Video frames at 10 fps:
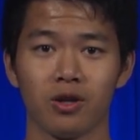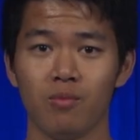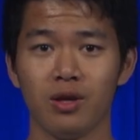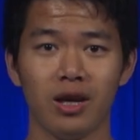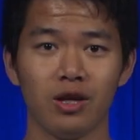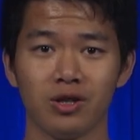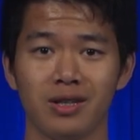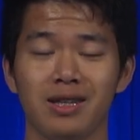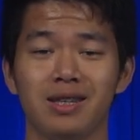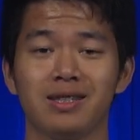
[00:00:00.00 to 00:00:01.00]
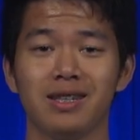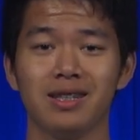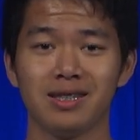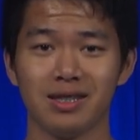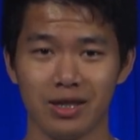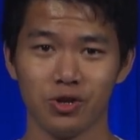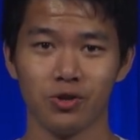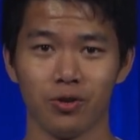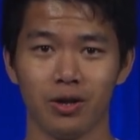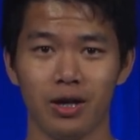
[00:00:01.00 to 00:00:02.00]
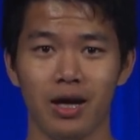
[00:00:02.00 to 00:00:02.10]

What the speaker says: communication is essential.